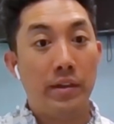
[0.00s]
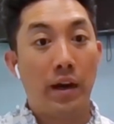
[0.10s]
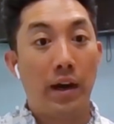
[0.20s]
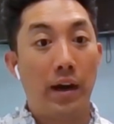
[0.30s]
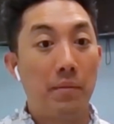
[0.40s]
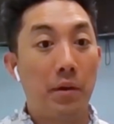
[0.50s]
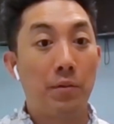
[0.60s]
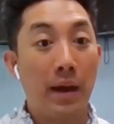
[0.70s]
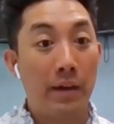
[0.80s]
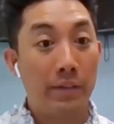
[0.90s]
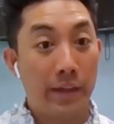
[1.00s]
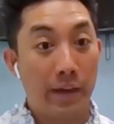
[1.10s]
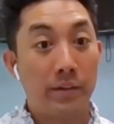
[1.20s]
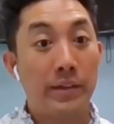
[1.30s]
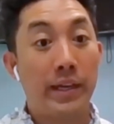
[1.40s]
around
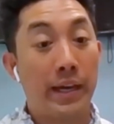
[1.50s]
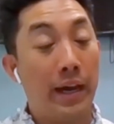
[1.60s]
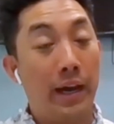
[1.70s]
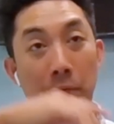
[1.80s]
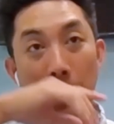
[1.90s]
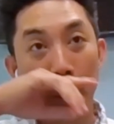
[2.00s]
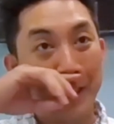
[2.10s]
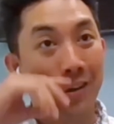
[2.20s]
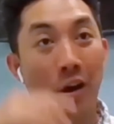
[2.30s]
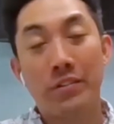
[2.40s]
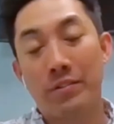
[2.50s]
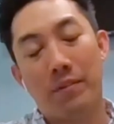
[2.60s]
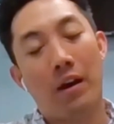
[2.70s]
there. Yeah, it's just hard to,